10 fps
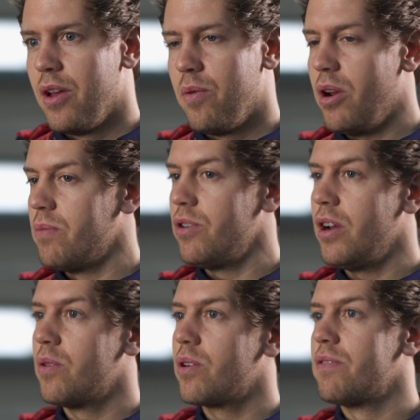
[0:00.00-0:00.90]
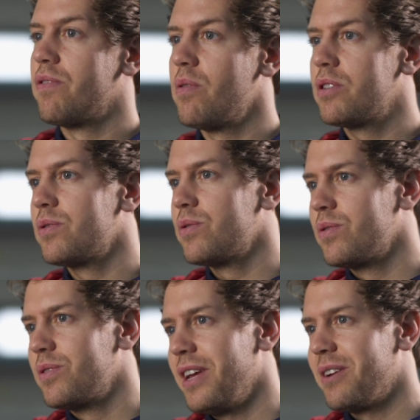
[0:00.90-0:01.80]
Well, I'm really looking forward
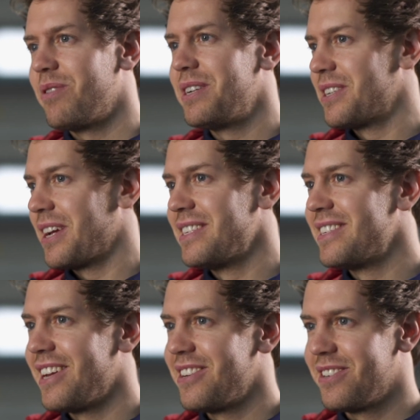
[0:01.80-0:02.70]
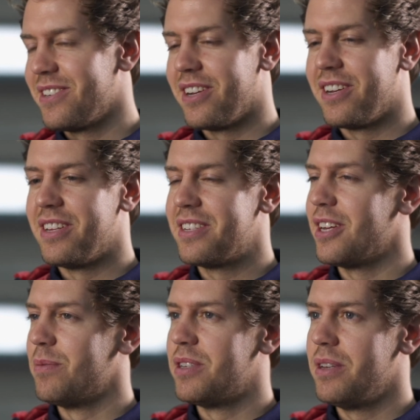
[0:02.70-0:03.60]
to race against Daniel in the
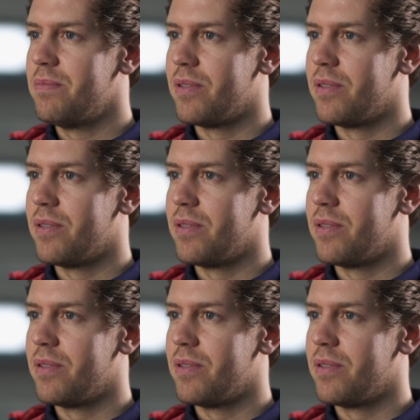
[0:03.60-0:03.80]
same team.